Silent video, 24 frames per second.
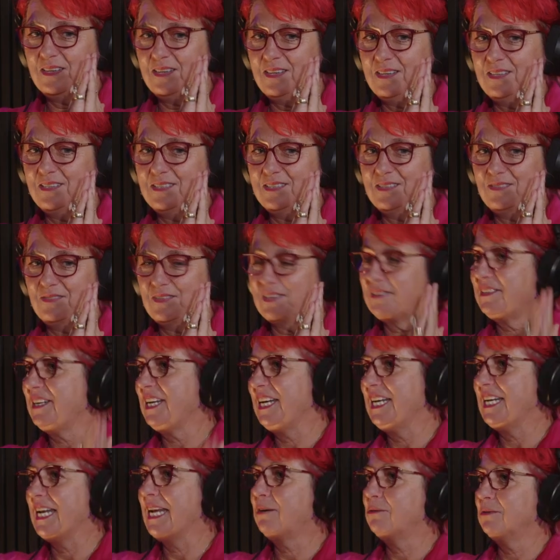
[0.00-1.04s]
is very
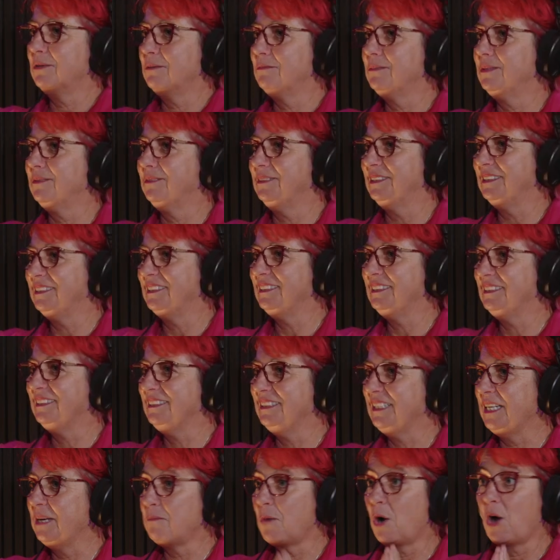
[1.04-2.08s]
inequitable
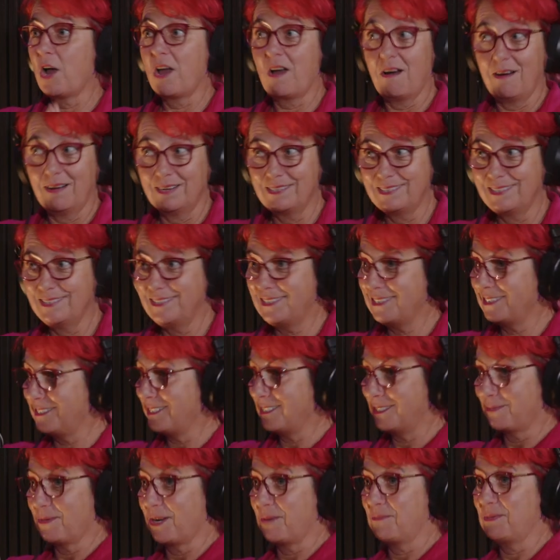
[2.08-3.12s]
in my eyes. This is
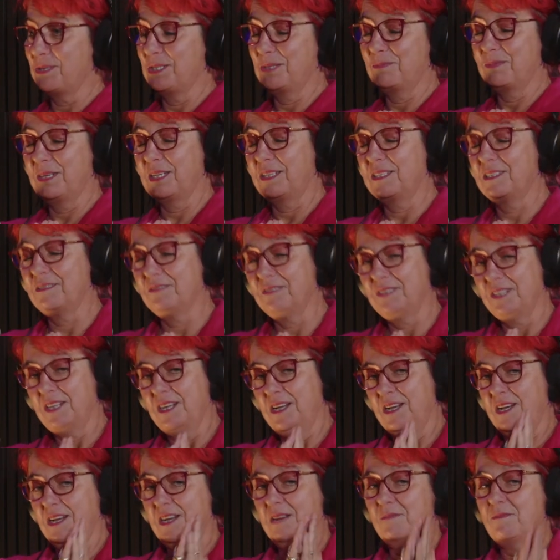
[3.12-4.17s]
just my perspective.
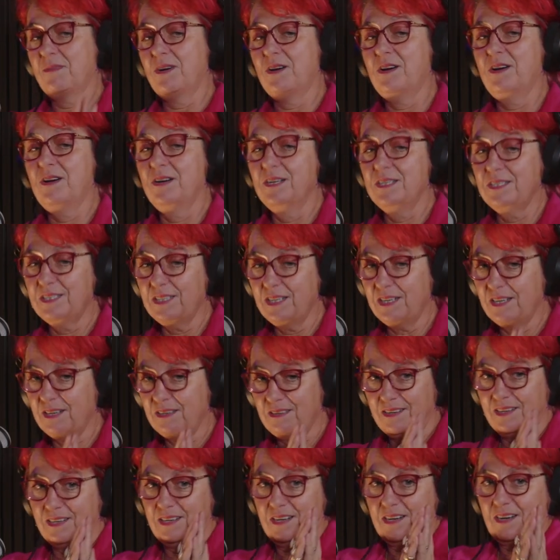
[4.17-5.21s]
in my eyes.
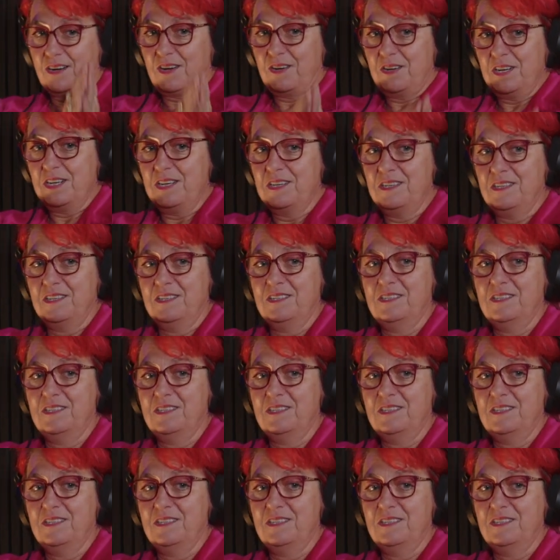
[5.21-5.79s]
It only